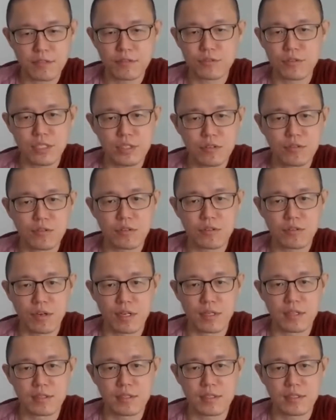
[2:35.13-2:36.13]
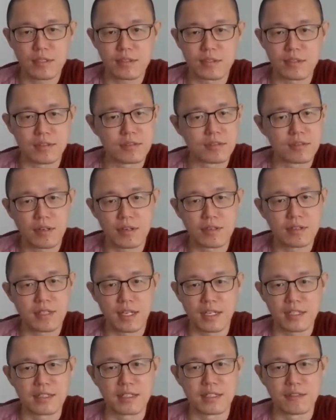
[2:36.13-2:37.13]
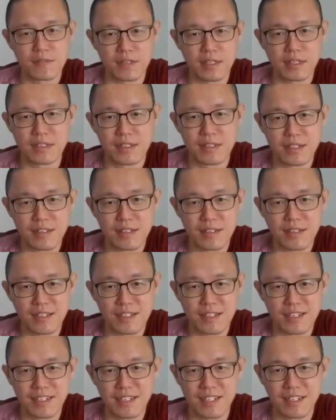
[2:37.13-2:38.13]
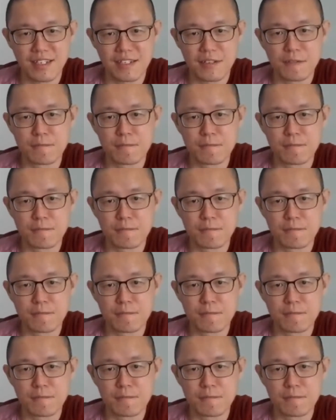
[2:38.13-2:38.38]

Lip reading: 3 good qualities is not that difficult. Yeah.